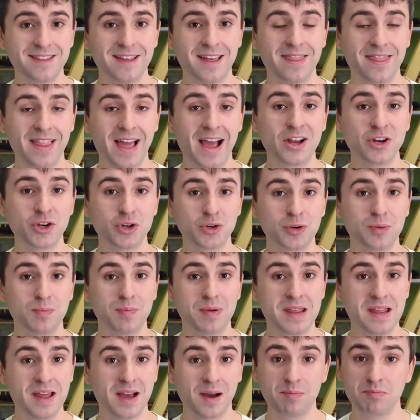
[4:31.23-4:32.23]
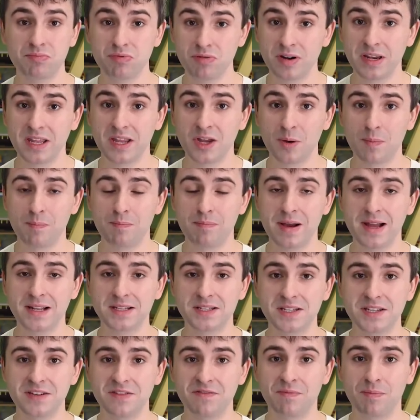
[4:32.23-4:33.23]
then that should be a pretty
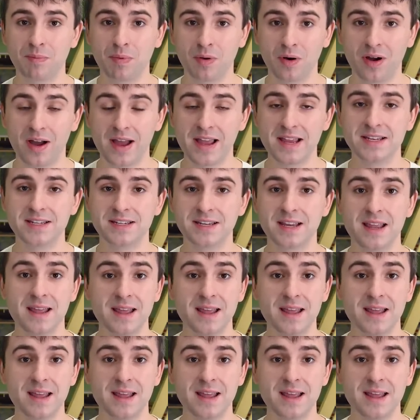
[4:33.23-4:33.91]
competitive price.